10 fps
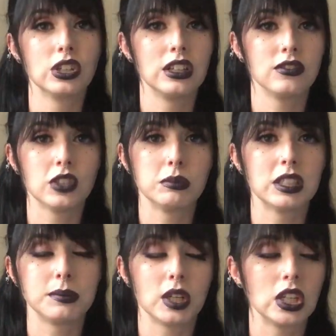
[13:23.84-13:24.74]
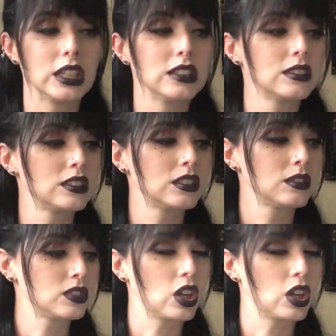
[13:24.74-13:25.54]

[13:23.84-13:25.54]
learning from experience.